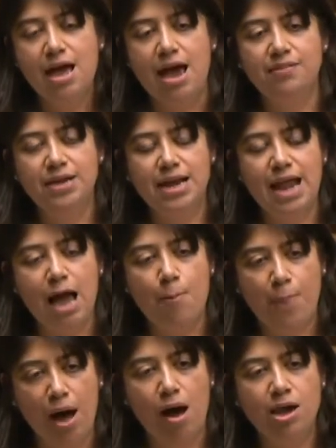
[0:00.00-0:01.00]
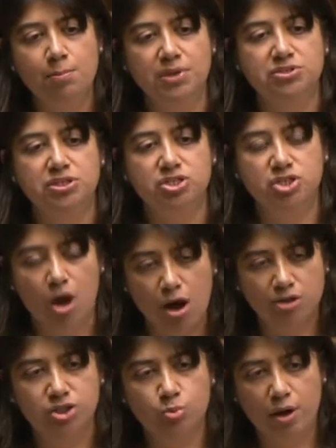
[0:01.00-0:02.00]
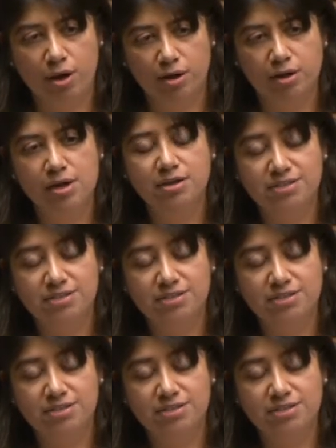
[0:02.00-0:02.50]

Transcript: and then allow Parliament to start to work